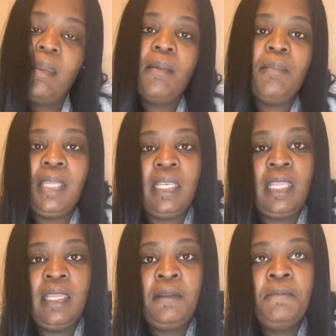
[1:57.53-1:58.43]

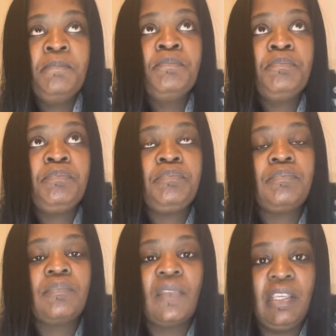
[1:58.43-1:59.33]
Meaning,
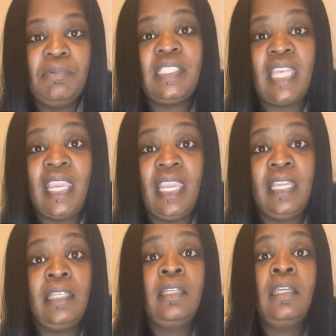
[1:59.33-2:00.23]
he was saying,